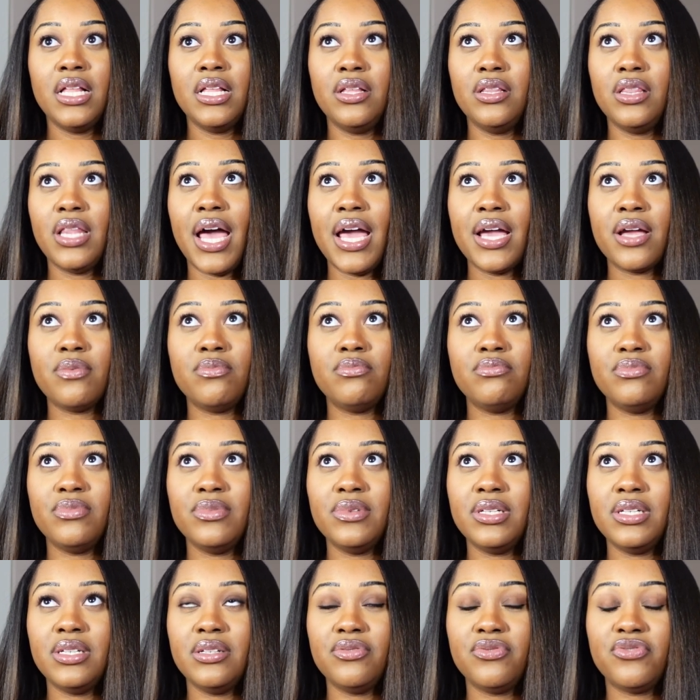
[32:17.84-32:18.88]
like,
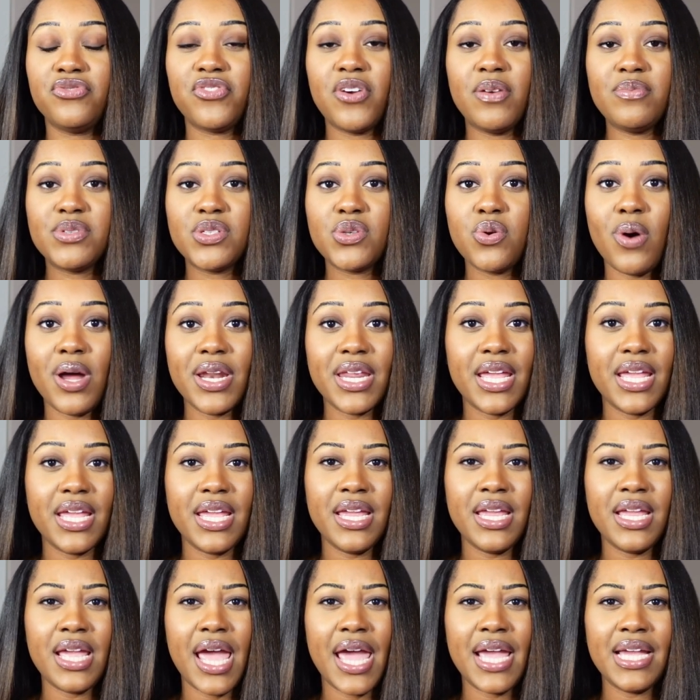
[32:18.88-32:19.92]
from
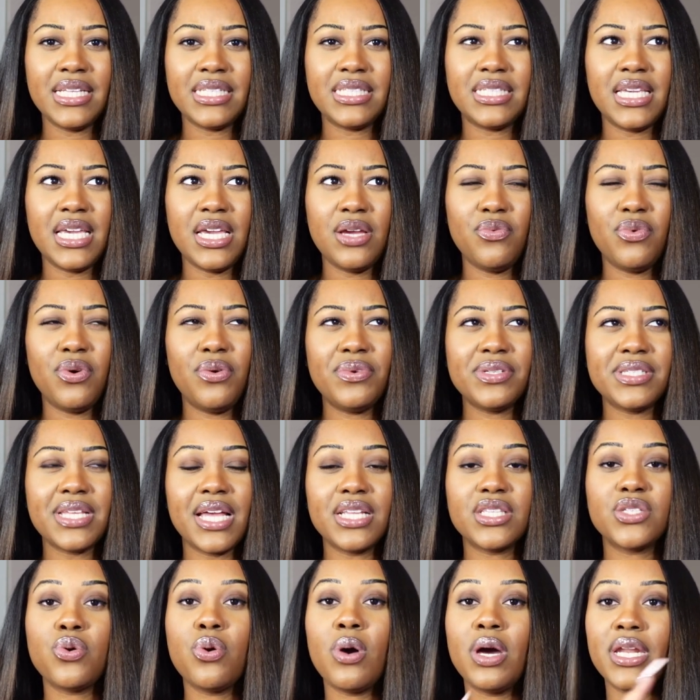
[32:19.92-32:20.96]
2018, what was
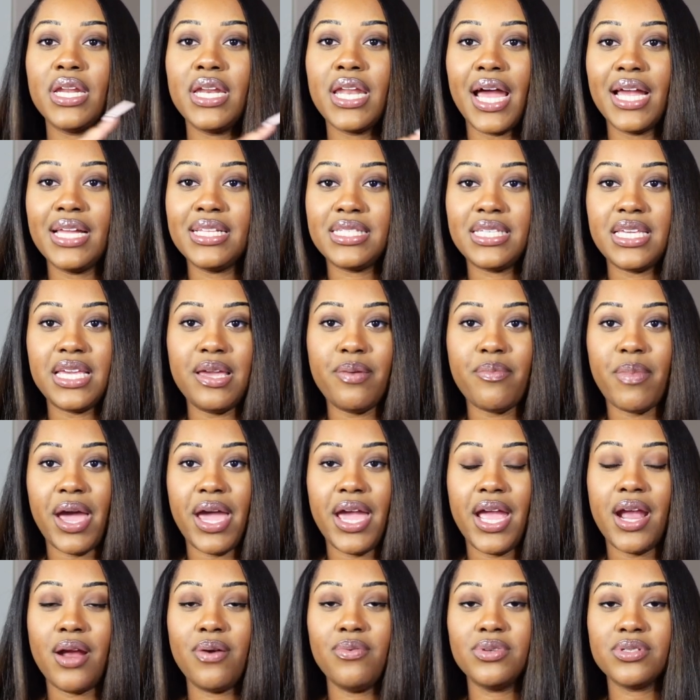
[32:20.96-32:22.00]
that, 2019, my
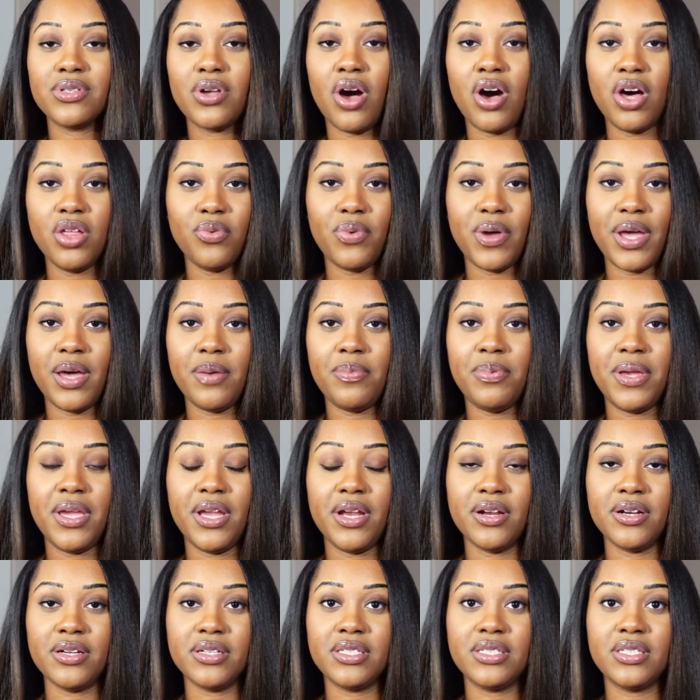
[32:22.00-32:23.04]
hair was all the way up
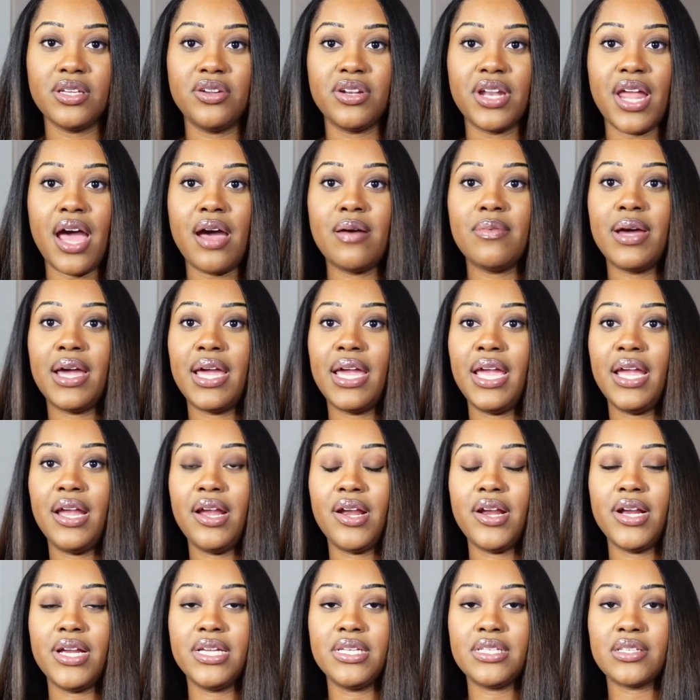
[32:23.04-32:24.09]
here. So now my
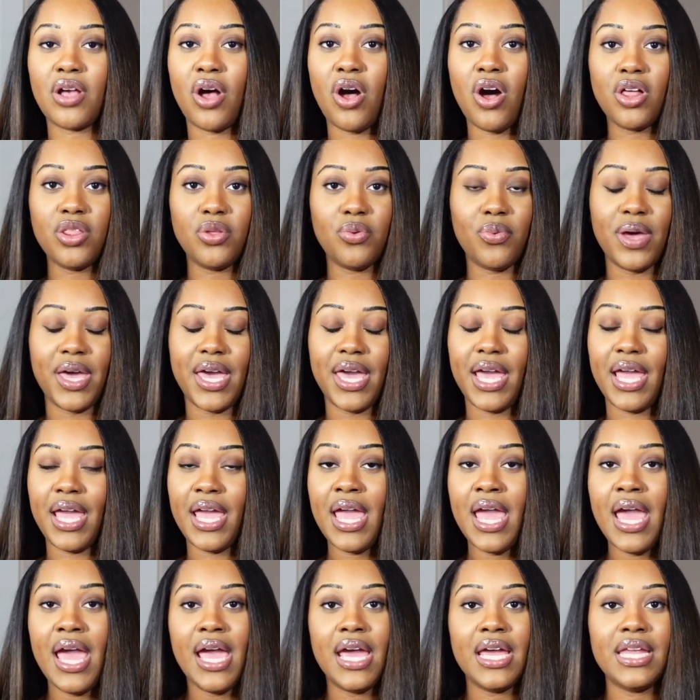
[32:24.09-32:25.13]
hair is all the
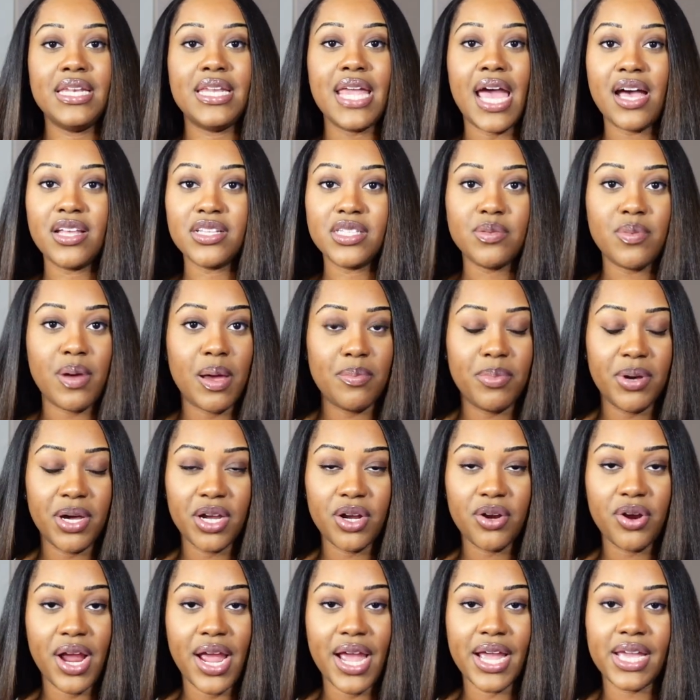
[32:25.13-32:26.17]
way down to my butt
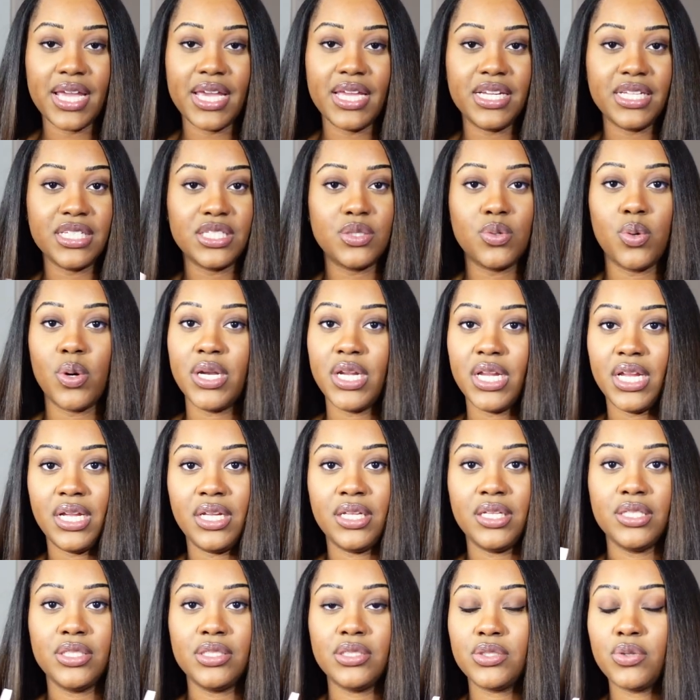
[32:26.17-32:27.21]
crack, and it's
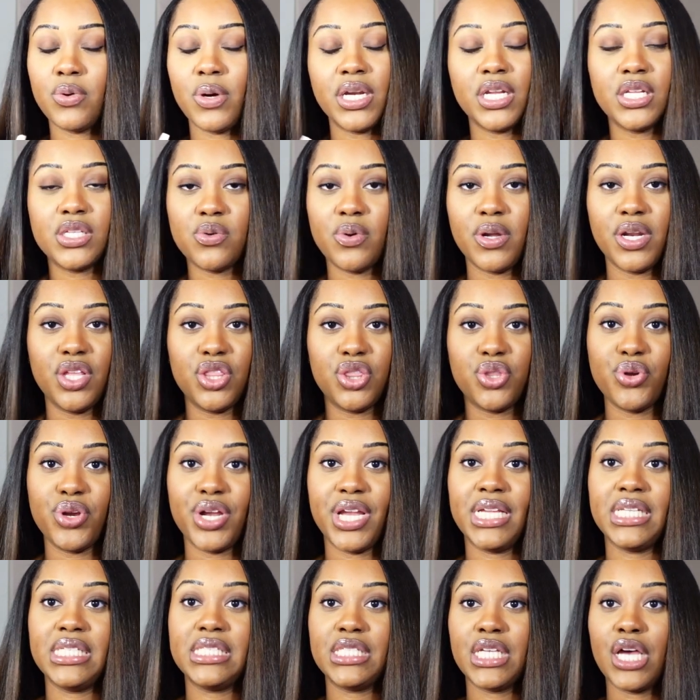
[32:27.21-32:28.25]

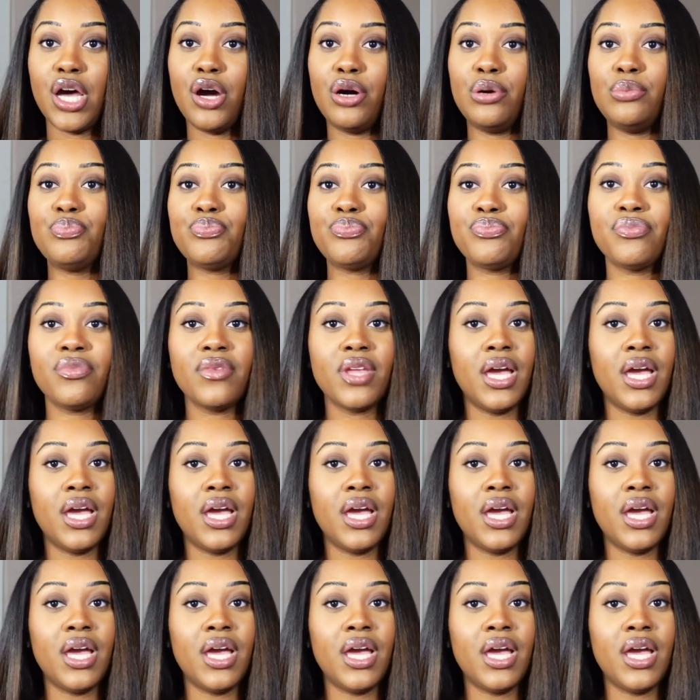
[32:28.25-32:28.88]
2023. So